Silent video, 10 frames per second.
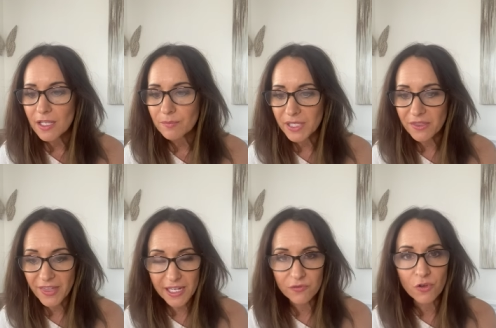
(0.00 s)
Be
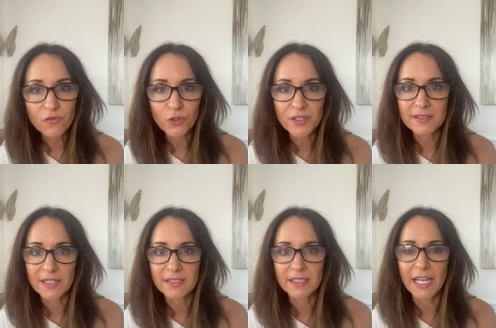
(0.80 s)
thankful for these
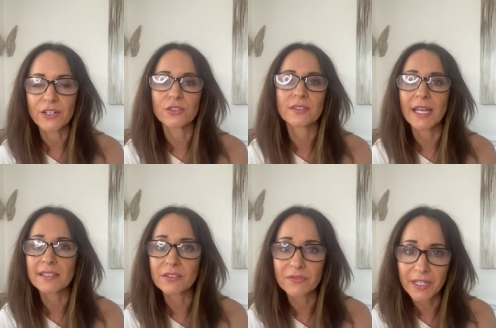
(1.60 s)
indicators. That
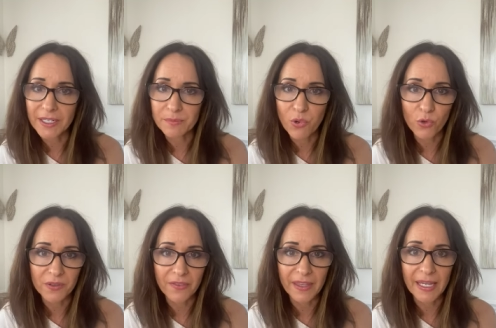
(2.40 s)
is a very
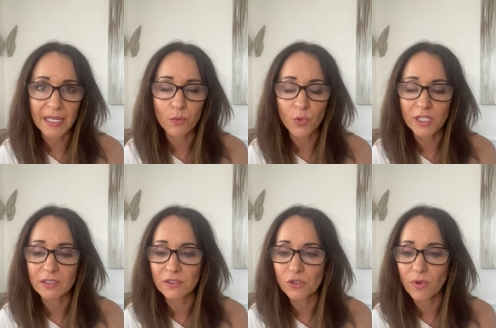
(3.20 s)
important thing
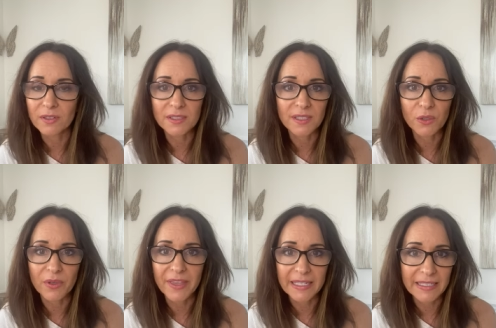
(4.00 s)
when you are dealing
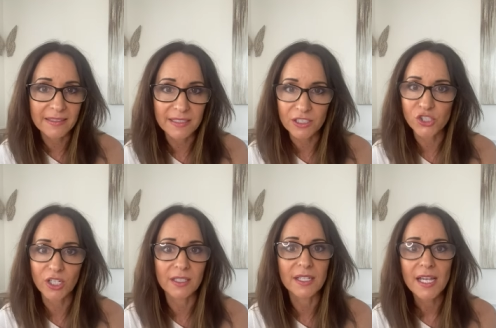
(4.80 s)
with any
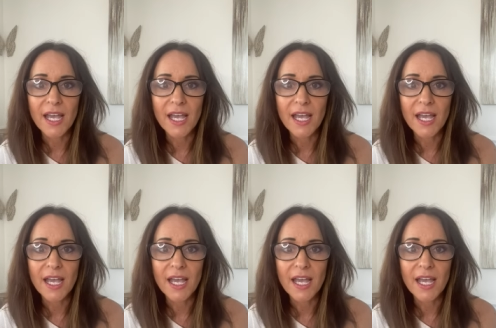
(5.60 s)
addiction.